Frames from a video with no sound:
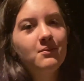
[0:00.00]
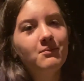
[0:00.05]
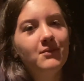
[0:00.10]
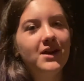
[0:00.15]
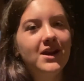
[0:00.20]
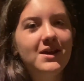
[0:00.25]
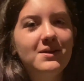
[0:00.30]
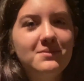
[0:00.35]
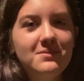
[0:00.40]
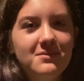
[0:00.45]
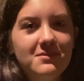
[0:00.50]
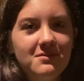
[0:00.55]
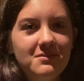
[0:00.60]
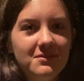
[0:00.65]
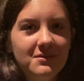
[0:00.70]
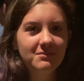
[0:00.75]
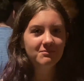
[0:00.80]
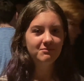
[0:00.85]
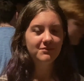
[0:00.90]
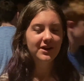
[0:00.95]
What's my your name,
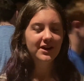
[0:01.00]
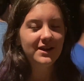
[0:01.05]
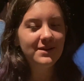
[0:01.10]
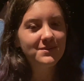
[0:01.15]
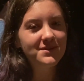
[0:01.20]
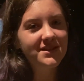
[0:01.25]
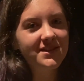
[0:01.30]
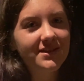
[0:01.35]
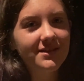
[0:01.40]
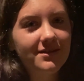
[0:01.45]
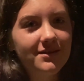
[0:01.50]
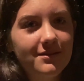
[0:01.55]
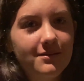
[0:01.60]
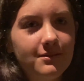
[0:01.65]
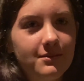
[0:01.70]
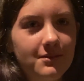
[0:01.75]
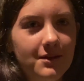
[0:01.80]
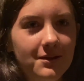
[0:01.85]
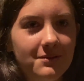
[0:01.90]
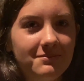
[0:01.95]
part? My and what's been your
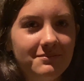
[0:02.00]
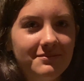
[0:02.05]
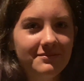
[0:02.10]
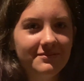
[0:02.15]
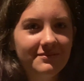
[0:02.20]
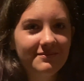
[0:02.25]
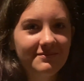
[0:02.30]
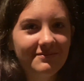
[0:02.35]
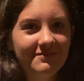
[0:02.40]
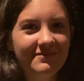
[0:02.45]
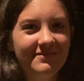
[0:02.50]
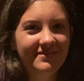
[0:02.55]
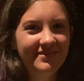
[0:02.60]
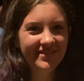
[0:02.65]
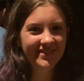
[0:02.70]
favorite part about this